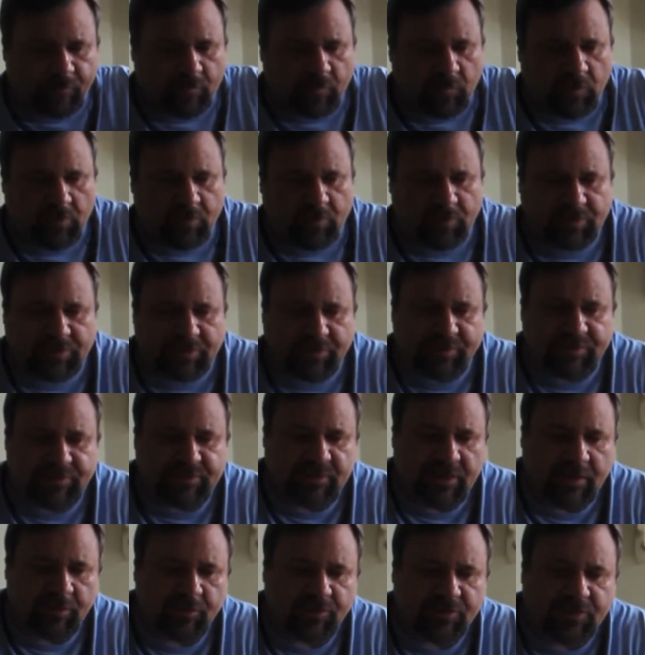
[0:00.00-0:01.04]
I'm going to put the lids
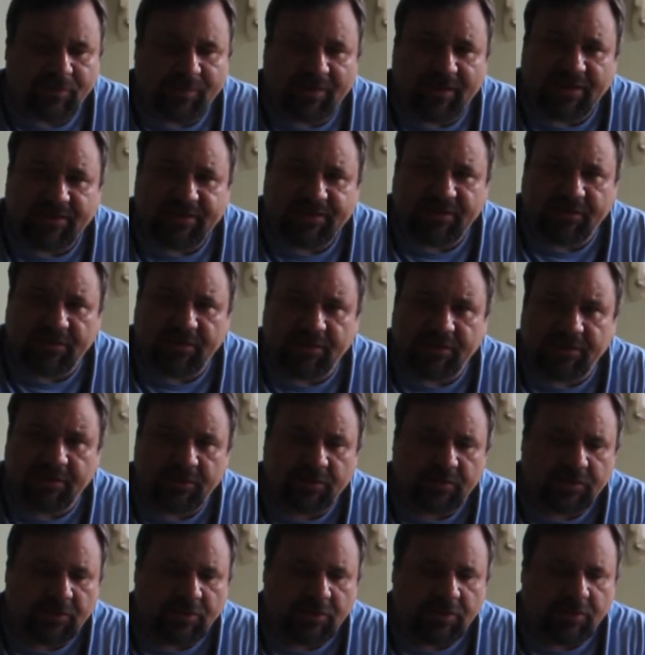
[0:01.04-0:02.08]
on, put the bands on,
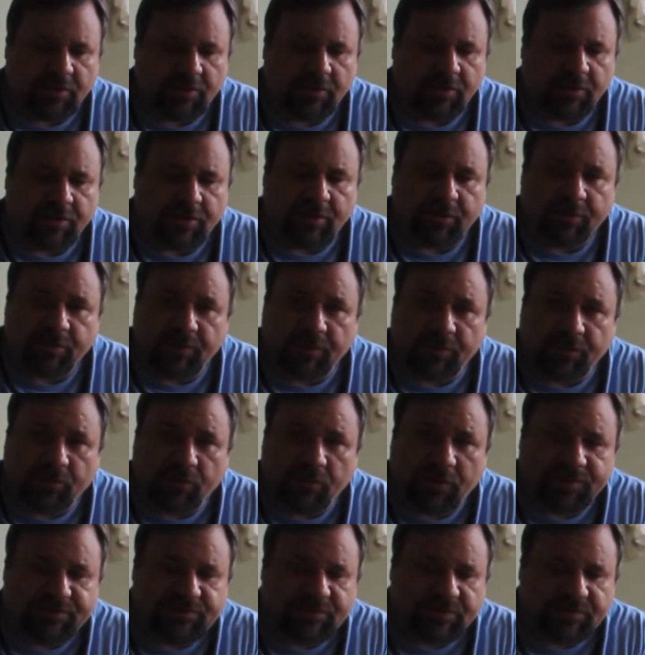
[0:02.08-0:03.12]
and we're going to
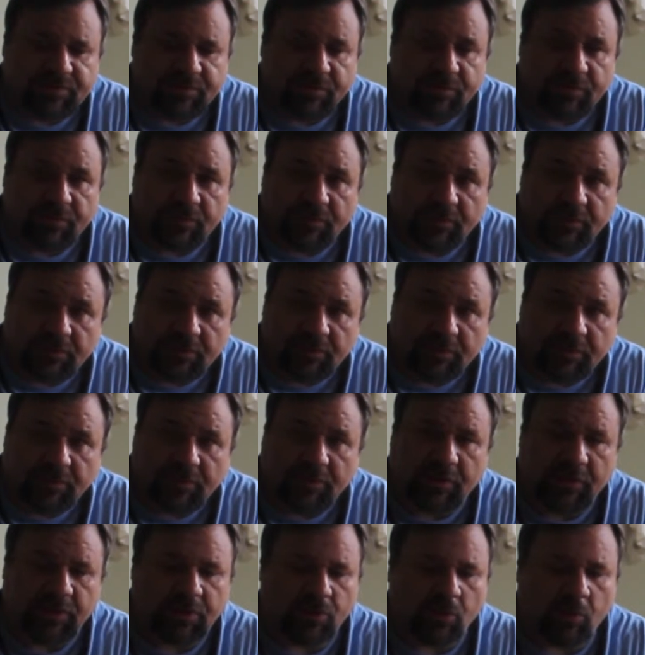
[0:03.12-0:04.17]
process them
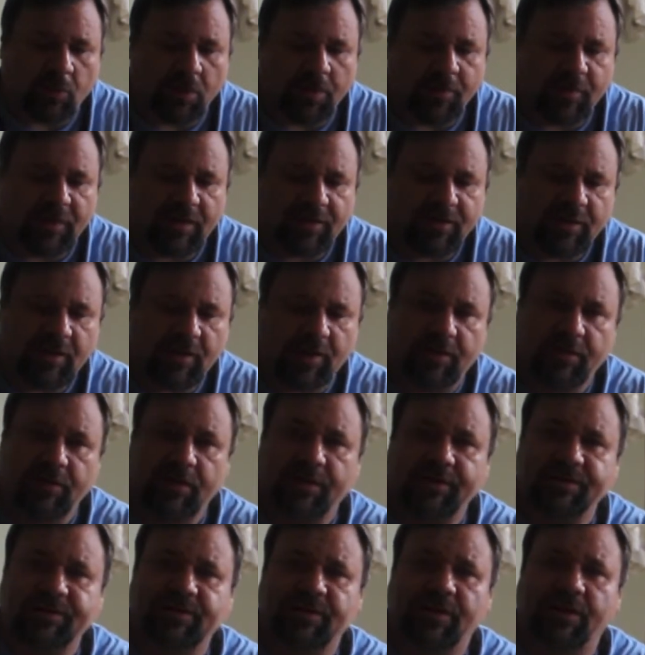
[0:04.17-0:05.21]
in the water bath canner
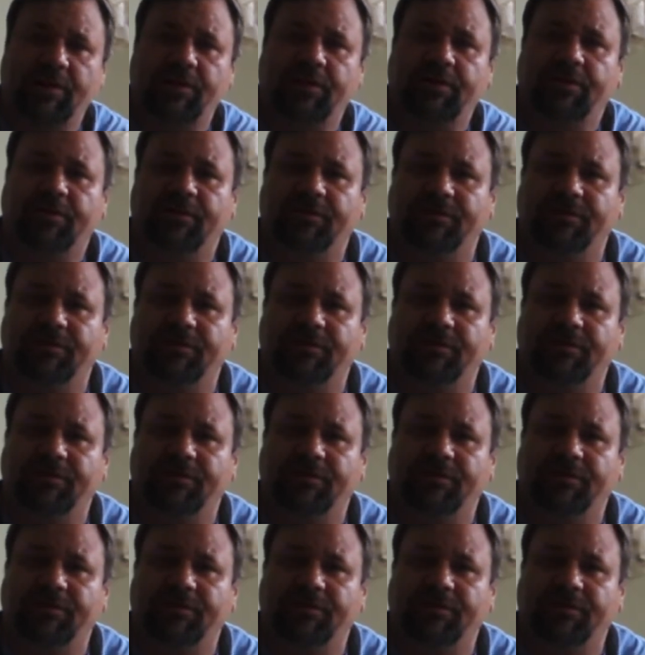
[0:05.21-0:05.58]
outside.